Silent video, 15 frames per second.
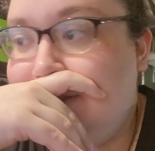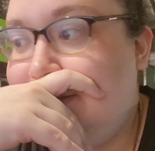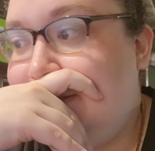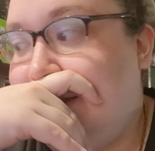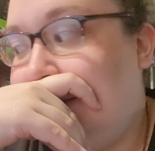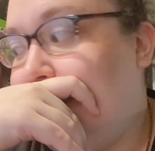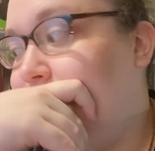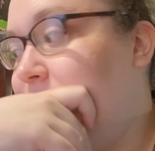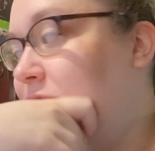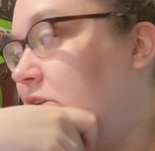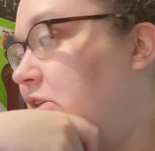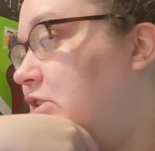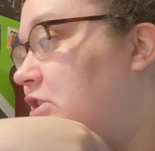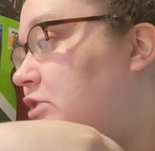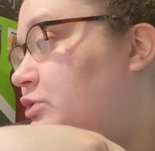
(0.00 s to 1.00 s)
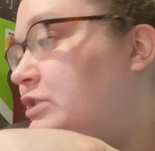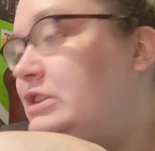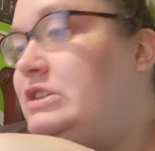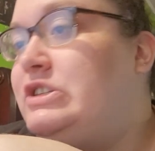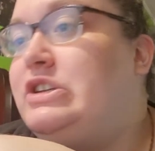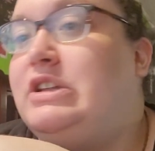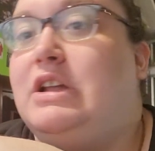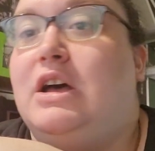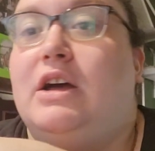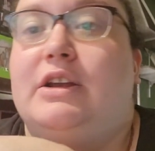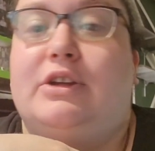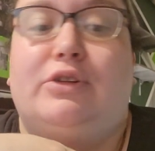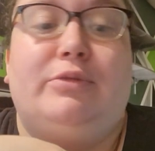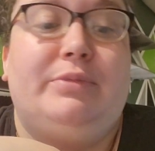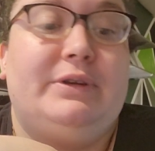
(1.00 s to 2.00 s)
that I was gonna just listen to an
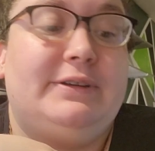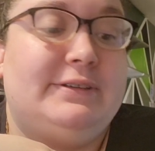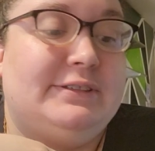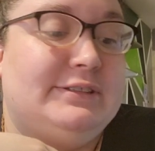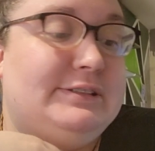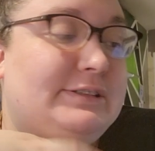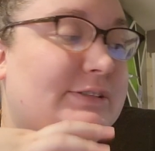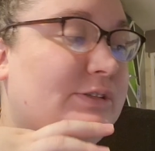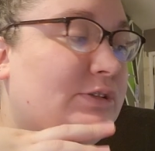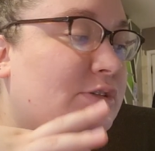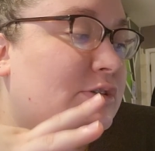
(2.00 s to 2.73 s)
audio because